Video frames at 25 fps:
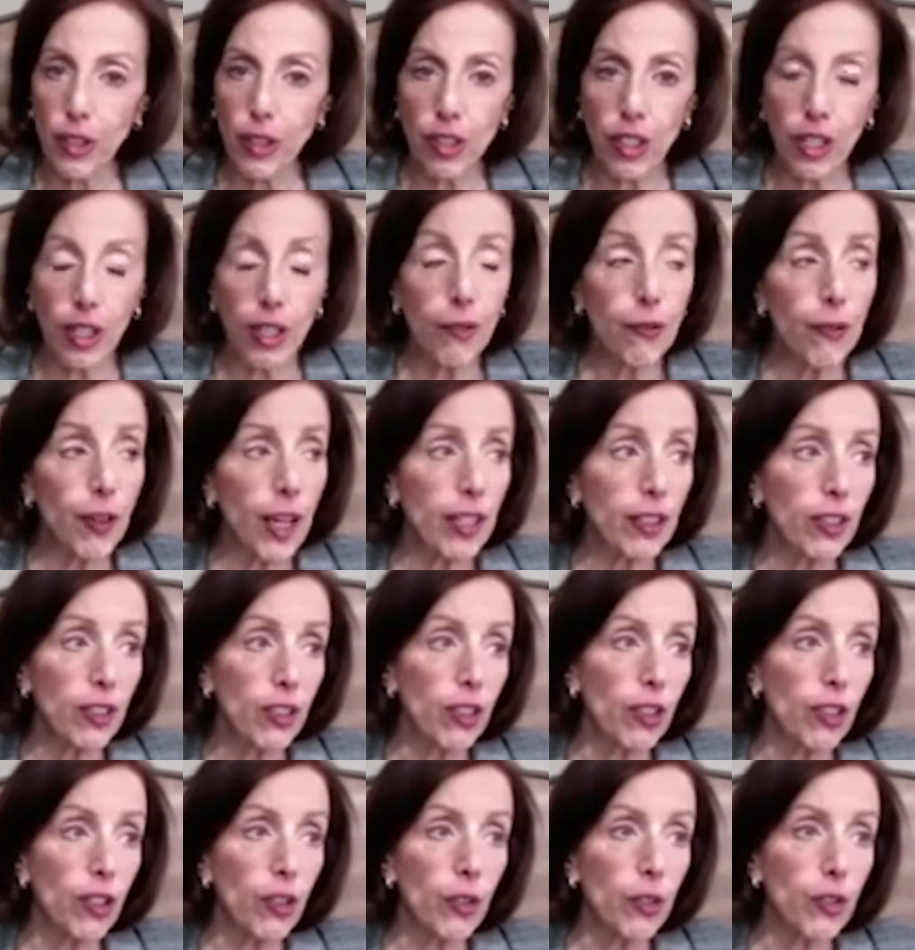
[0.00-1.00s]
No question. In
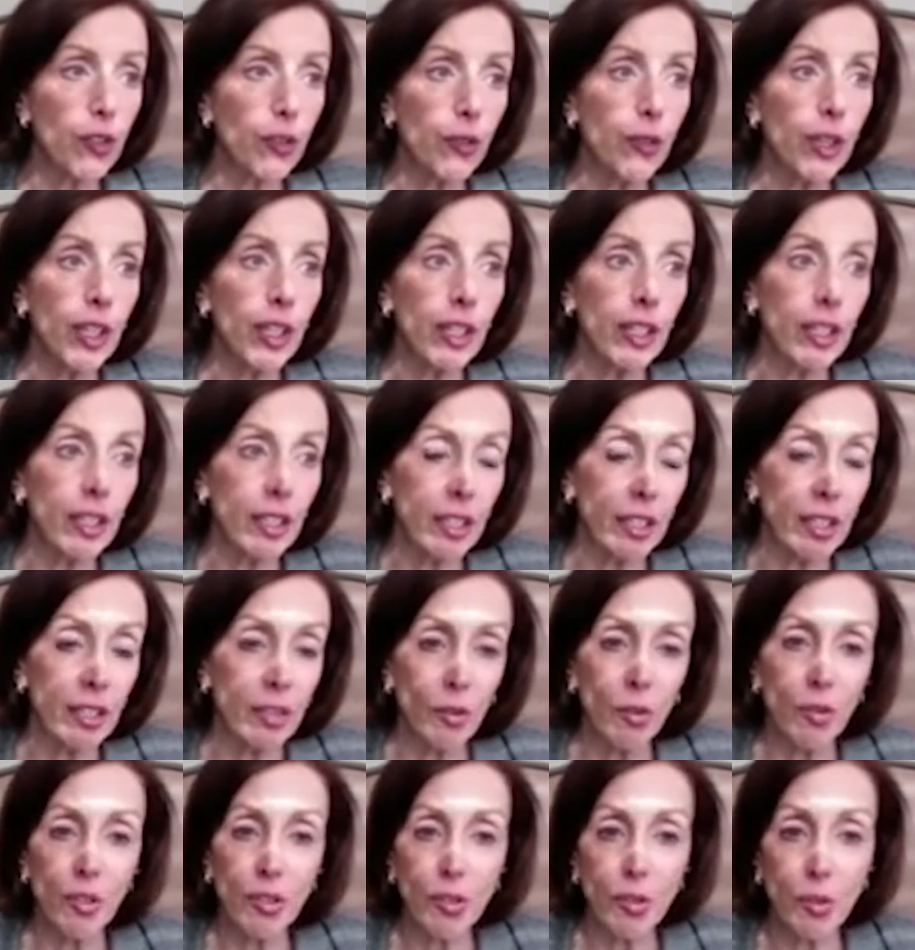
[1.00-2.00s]
fact, it's funny,
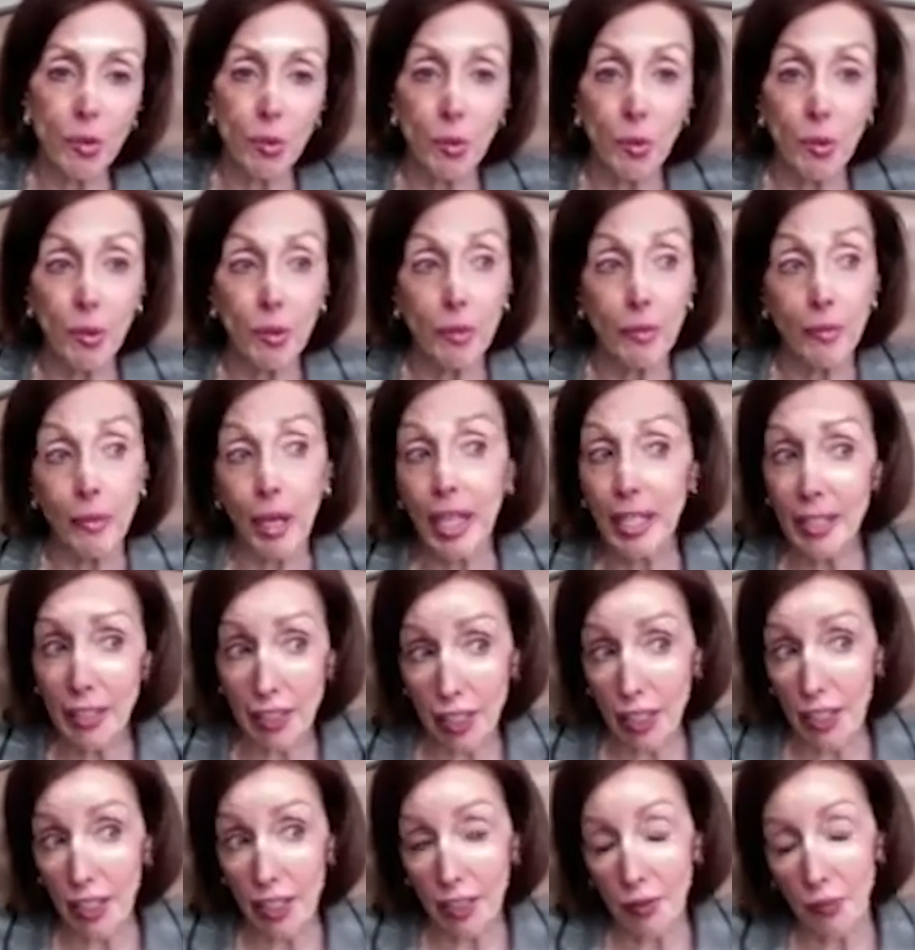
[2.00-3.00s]
in law school in my
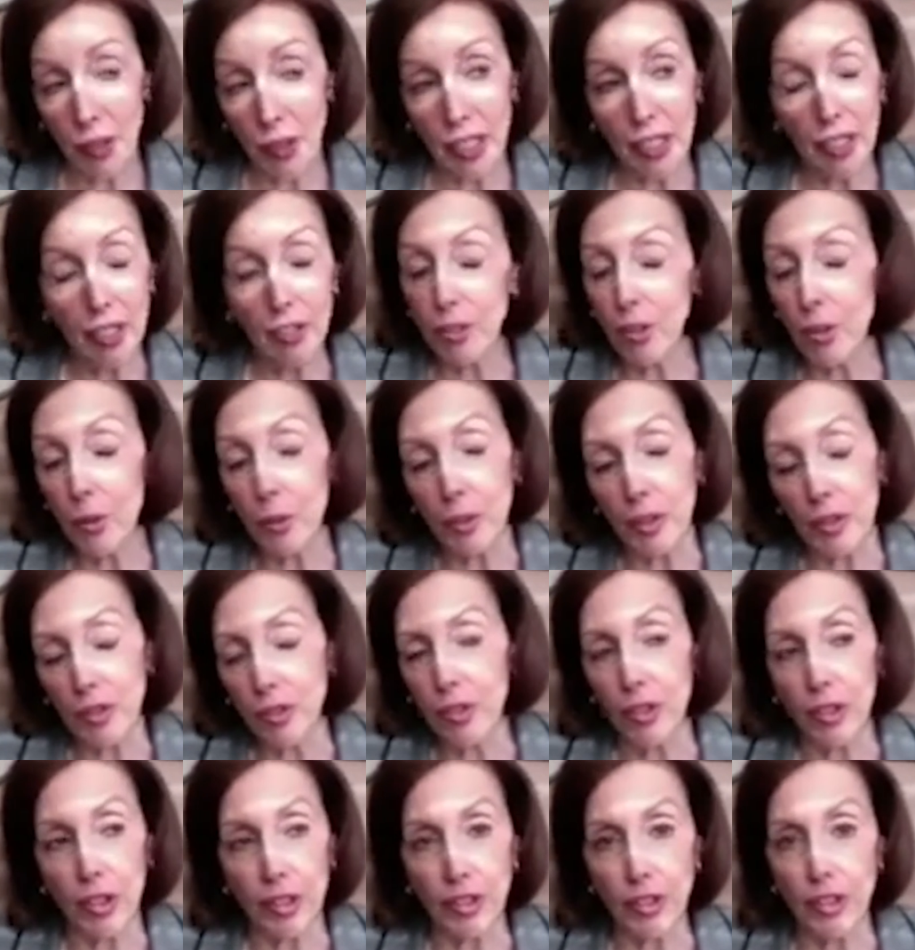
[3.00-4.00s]
day, I mean, I don't know
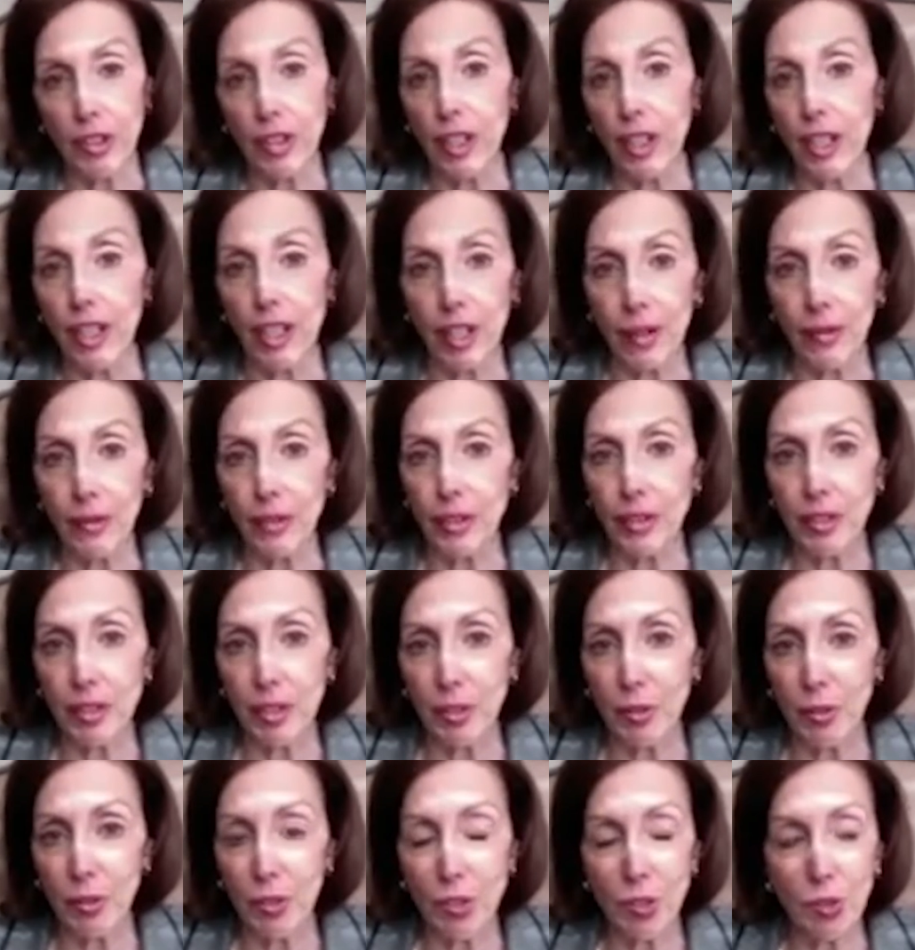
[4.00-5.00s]
what's today,
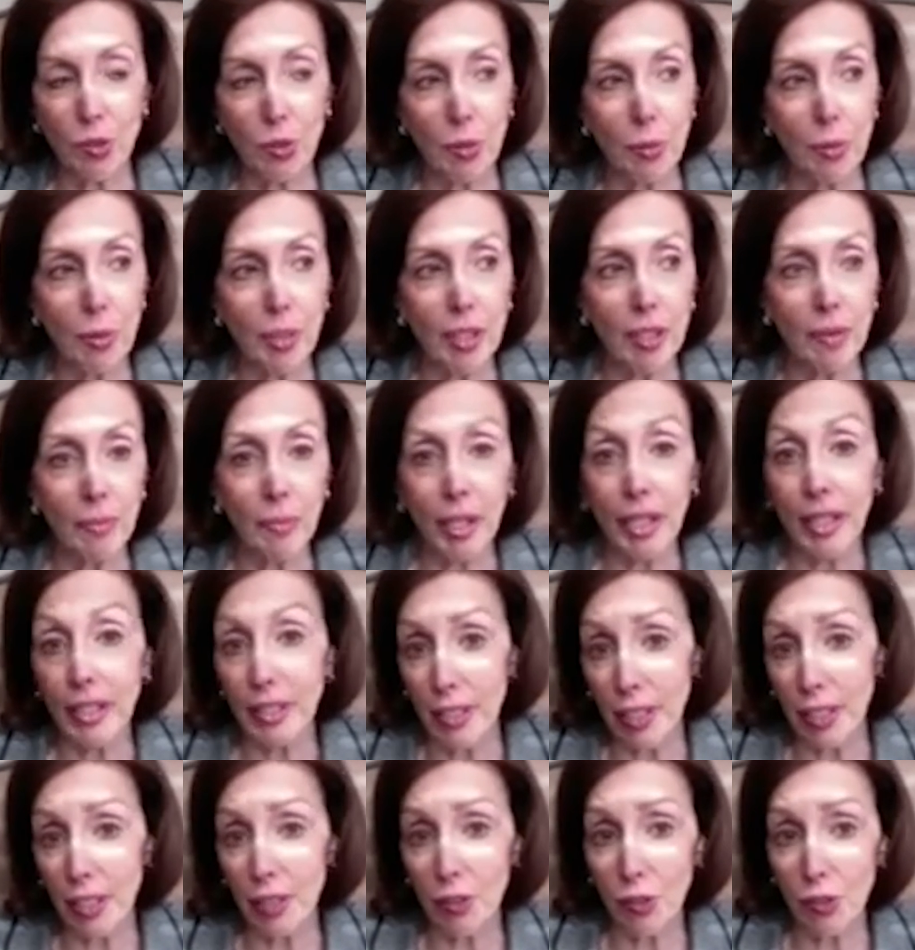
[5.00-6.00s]
obviously, in law school, but in
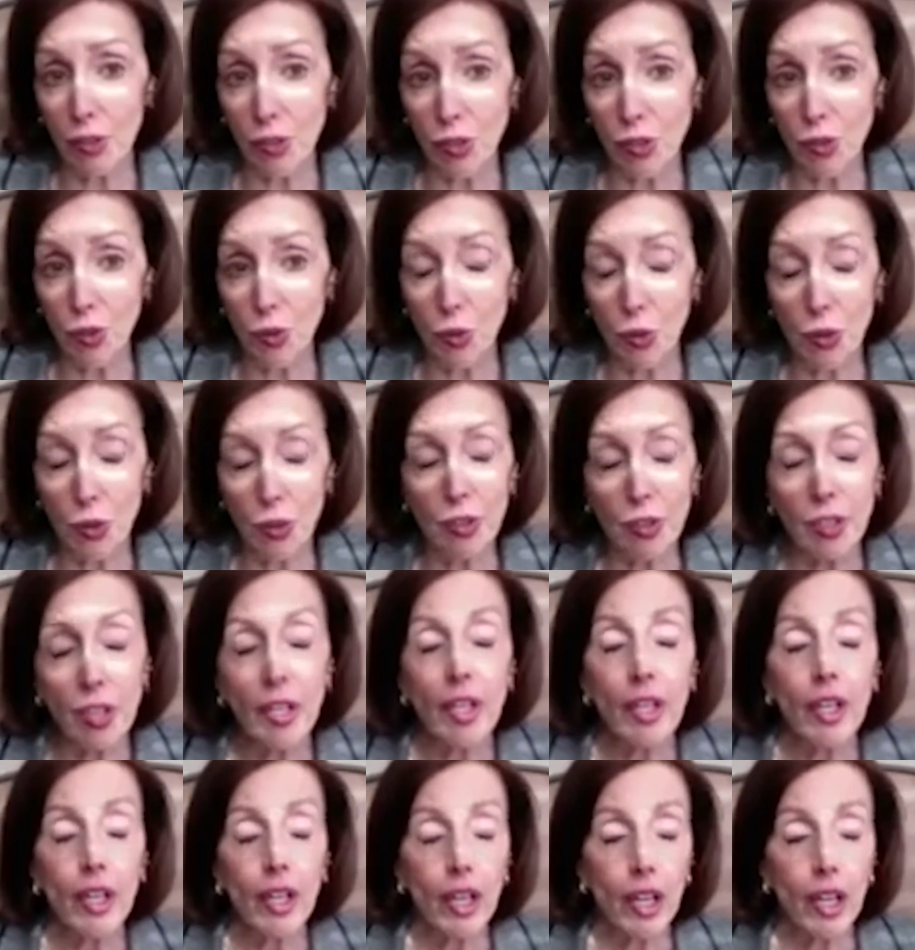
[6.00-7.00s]
my day in law school,